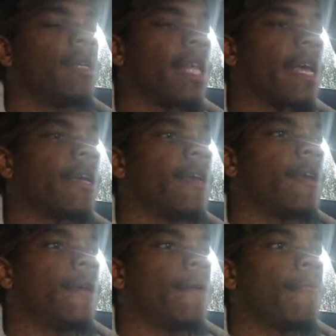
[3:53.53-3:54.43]
Like
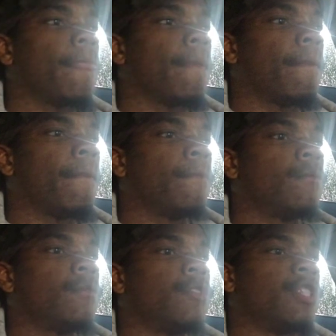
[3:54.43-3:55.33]

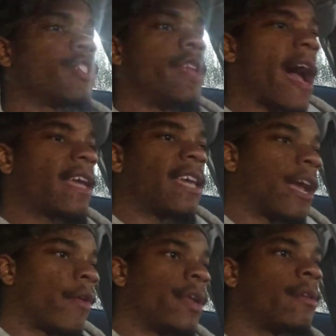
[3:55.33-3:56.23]
just not
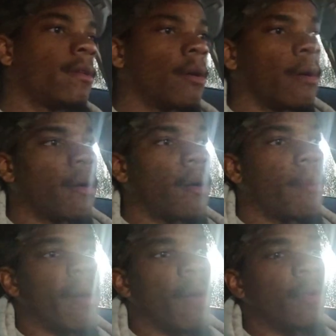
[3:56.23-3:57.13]
caring
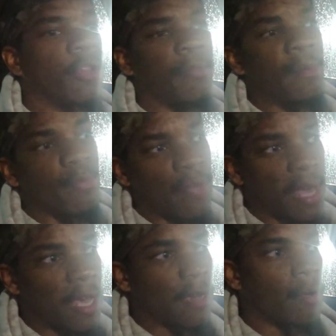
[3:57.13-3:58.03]
about what other people
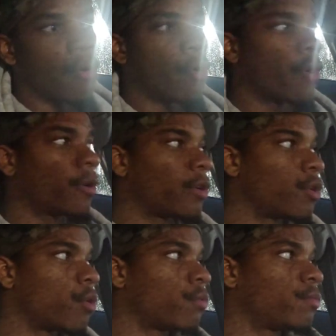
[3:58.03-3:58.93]
think or, you
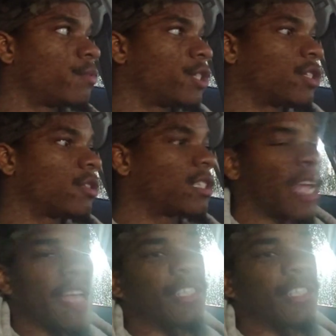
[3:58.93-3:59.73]
know, just saying